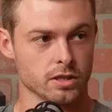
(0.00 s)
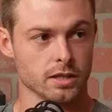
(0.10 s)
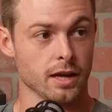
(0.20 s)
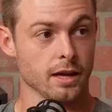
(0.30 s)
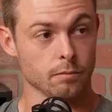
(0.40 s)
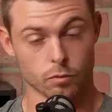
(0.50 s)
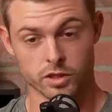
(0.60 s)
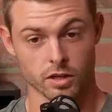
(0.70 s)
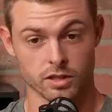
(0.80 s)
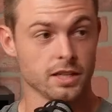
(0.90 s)
the game, we
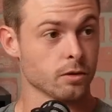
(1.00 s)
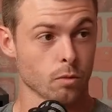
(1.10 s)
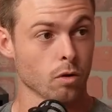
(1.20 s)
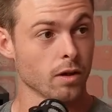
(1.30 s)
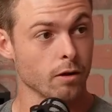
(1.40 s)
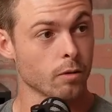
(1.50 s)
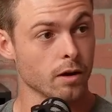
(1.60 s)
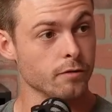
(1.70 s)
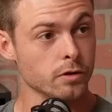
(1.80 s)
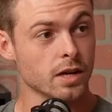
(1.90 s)
saw Deacon roll out quite
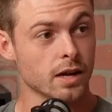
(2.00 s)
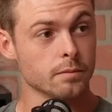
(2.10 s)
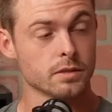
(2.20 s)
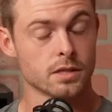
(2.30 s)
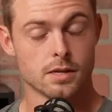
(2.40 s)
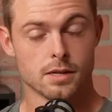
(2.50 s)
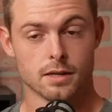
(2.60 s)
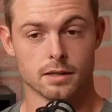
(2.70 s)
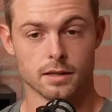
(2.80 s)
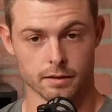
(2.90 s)
a few times,
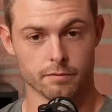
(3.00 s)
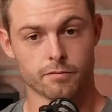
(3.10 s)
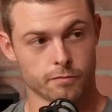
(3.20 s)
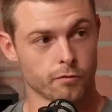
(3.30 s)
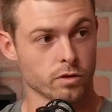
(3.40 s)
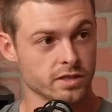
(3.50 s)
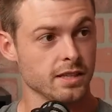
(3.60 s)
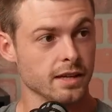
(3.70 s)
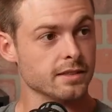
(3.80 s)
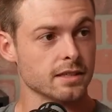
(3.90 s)
and I foresee
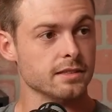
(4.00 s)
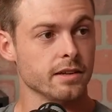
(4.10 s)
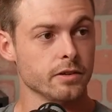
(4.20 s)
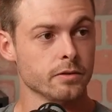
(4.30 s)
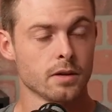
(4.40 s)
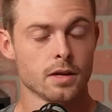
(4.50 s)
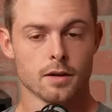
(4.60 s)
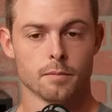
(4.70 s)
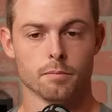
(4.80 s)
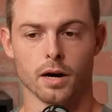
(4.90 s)
that to continue.
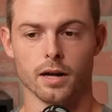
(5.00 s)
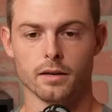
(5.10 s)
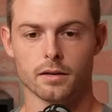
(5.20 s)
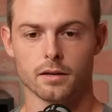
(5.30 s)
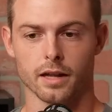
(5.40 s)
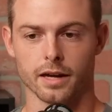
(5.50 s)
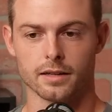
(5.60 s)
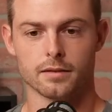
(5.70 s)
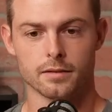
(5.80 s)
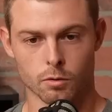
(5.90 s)
But
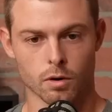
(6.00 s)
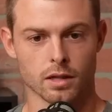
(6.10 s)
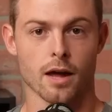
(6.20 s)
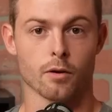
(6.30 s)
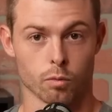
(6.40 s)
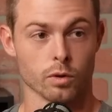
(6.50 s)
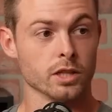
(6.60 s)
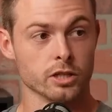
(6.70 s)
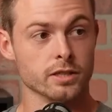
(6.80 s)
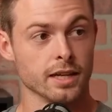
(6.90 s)
like, there were a lot of really
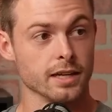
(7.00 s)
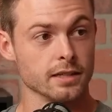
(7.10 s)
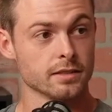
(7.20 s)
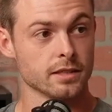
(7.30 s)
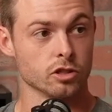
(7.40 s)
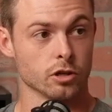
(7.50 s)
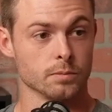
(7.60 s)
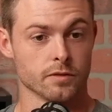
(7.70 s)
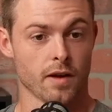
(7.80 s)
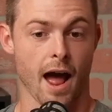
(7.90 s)
good things in terms
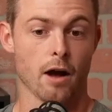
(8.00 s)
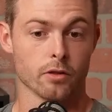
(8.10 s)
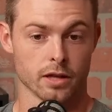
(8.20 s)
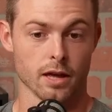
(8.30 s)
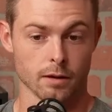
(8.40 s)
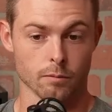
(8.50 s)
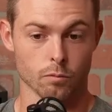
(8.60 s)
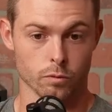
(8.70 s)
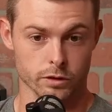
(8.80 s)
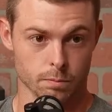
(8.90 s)
of how the game
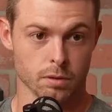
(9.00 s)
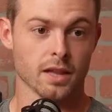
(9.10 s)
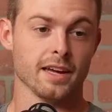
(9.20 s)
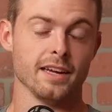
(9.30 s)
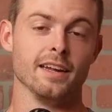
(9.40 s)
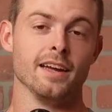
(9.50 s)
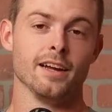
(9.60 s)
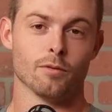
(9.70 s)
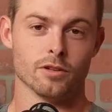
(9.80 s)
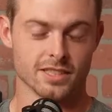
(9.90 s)
was played.
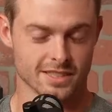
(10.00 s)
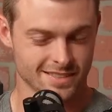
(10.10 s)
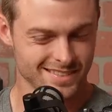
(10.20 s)
We're just